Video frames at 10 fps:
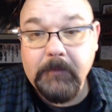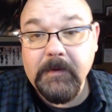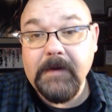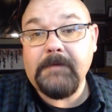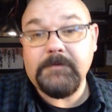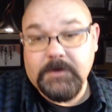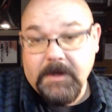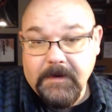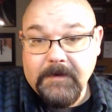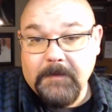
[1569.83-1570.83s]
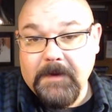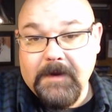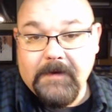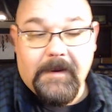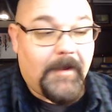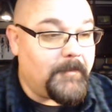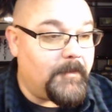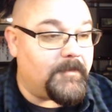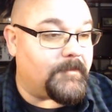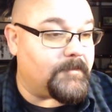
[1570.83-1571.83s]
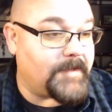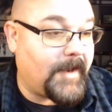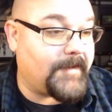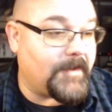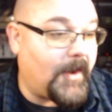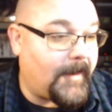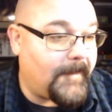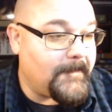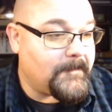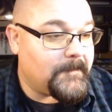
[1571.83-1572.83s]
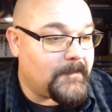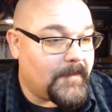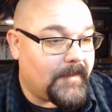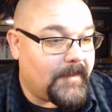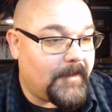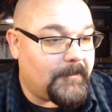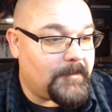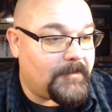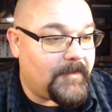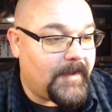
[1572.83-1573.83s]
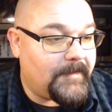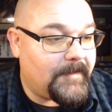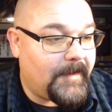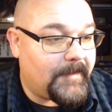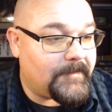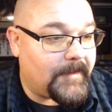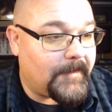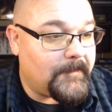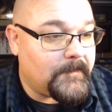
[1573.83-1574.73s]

We can have Jan come on and help me with some tech talk. That would be fantastic.